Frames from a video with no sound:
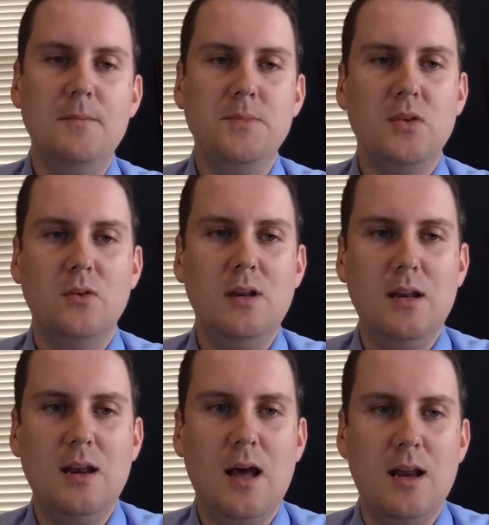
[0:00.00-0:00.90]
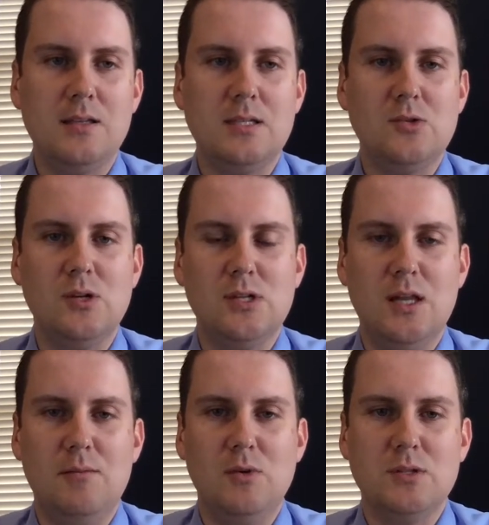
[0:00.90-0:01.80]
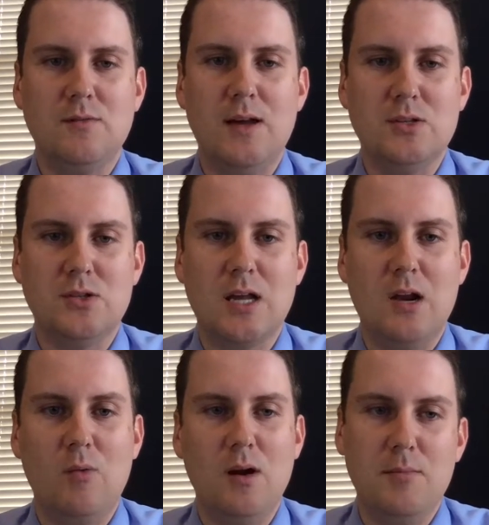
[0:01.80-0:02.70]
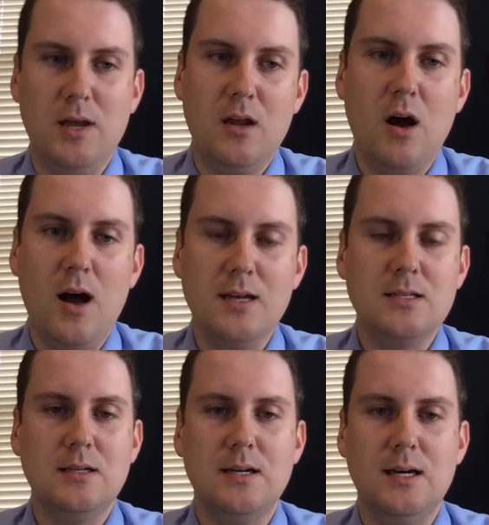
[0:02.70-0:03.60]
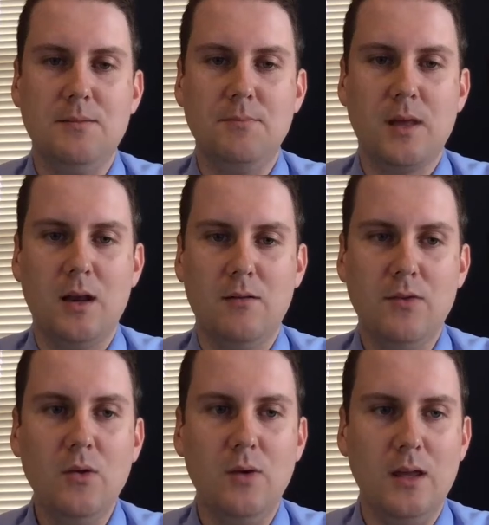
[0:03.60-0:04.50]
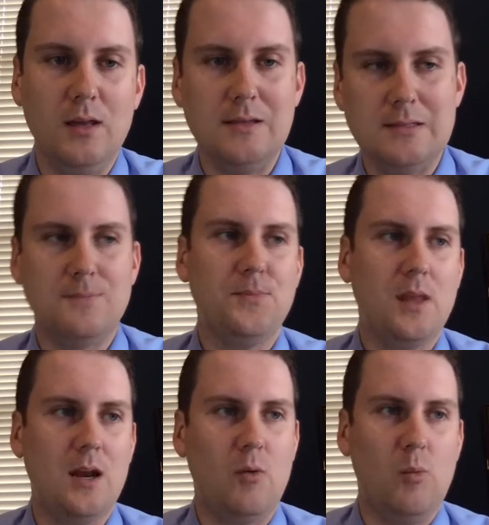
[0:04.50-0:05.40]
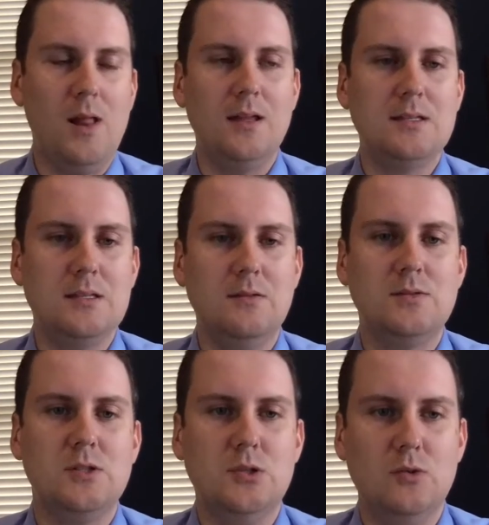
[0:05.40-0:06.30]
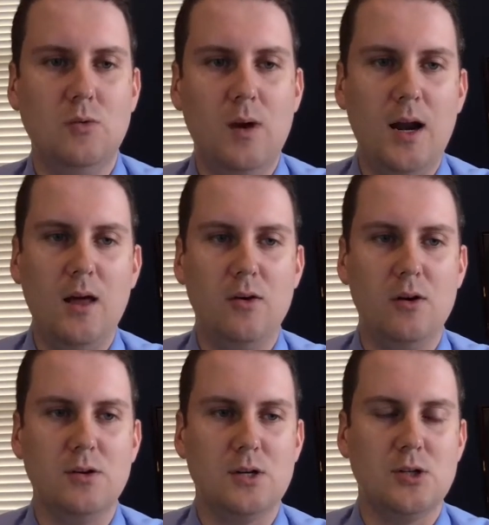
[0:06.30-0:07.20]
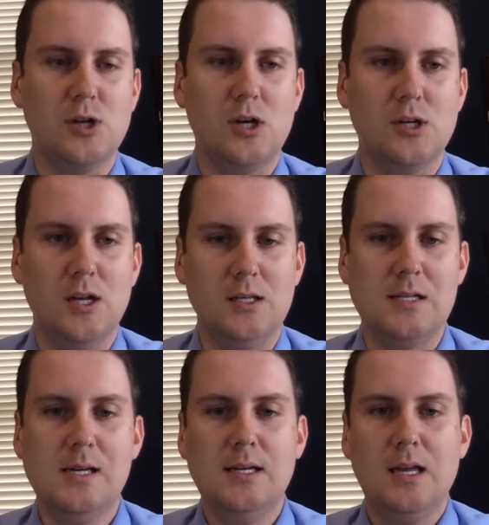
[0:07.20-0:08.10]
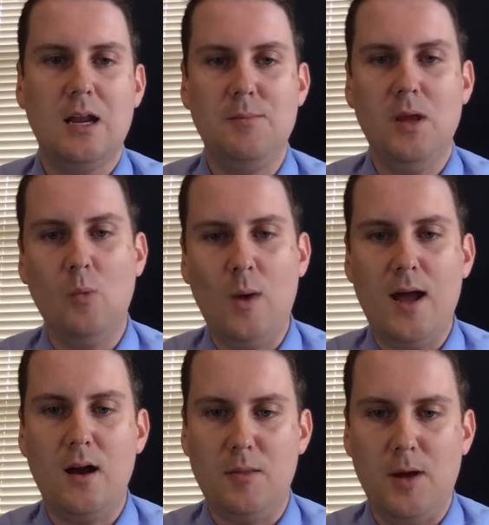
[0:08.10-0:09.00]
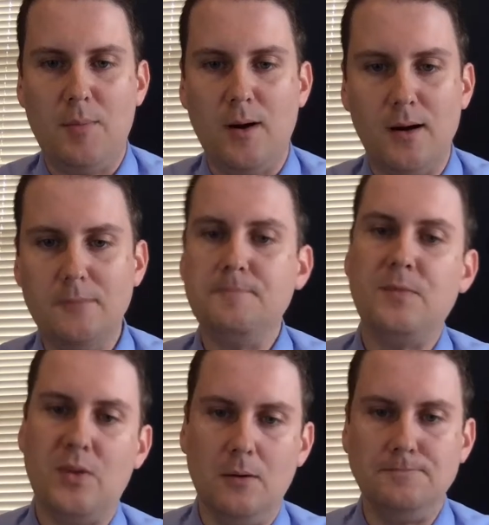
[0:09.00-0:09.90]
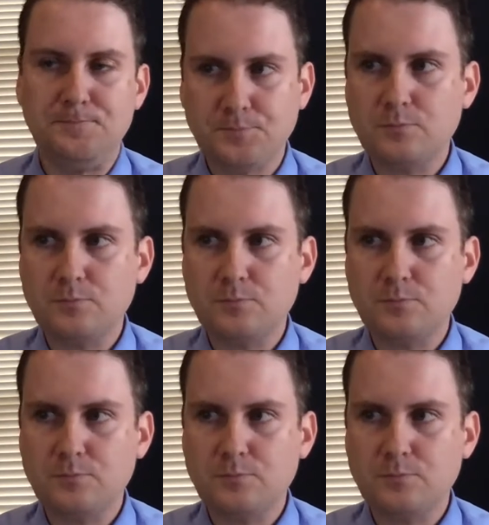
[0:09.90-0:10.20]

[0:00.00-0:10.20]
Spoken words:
So not a situation that most advisors kind of want to be caught kind of doing, is kind of relative to what others are charging is kind of being way out of the ballpark. So